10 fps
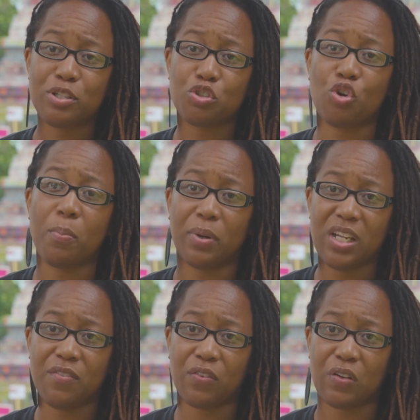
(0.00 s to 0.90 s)
a strong
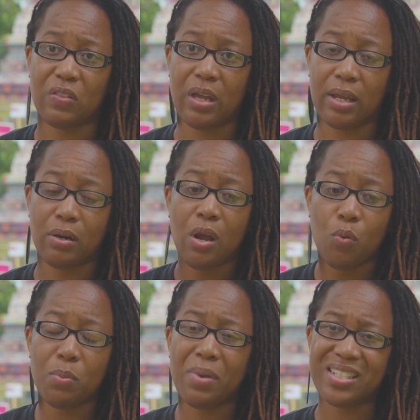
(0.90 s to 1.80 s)
believer in that
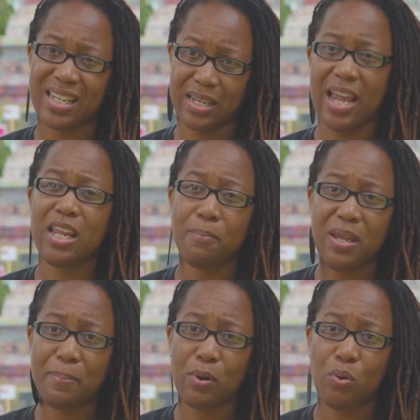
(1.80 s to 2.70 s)
we must enlighten
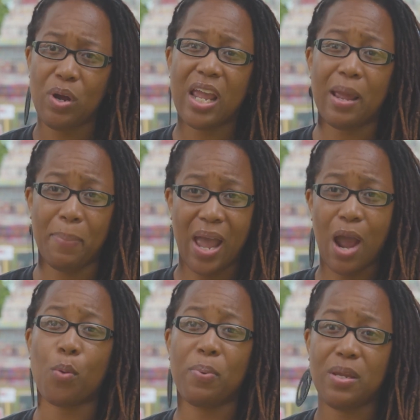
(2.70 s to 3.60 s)
people,
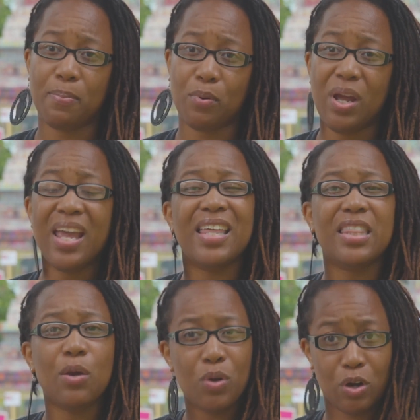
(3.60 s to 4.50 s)
empower people, and
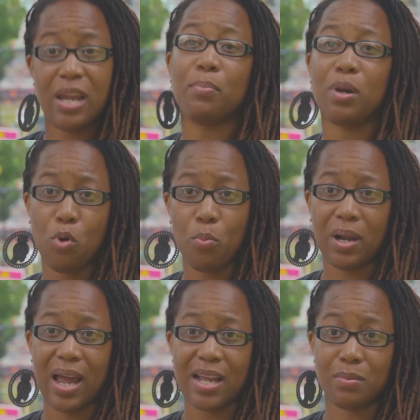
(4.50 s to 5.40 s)
then we are able to
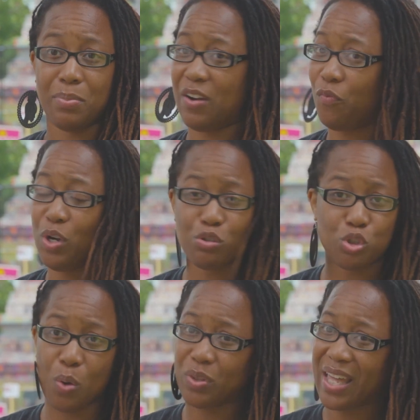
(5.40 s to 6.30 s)
mobilize them. But if we don't
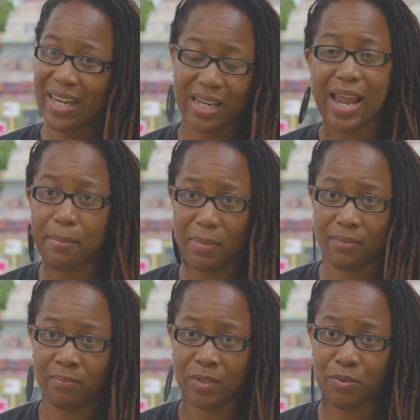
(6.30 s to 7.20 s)
start with that
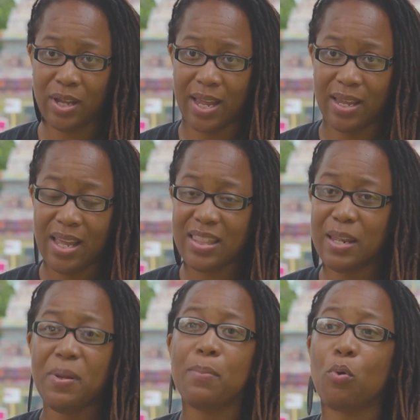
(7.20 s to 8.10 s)
enlightenment, okay,
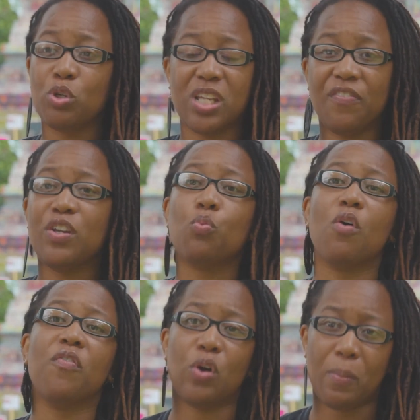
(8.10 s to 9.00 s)
then people definitely
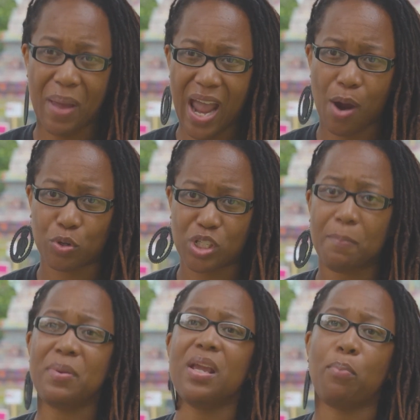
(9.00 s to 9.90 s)
won't feel empowered to
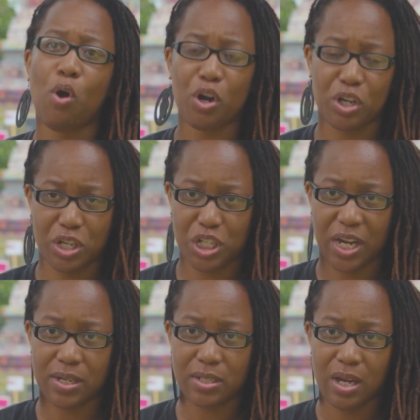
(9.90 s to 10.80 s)
be a part of the
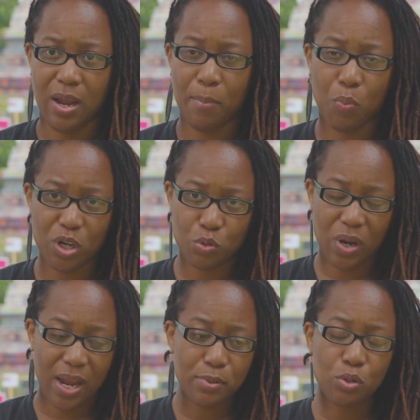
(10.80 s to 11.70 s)
change. But once we're
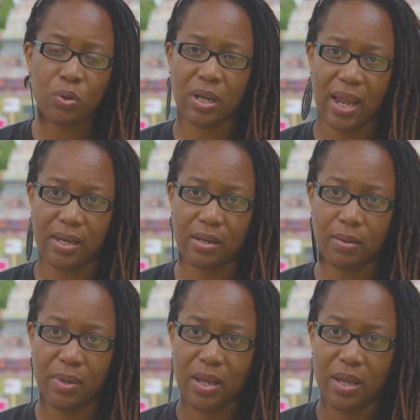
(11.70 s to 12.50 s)
able to enlighten them,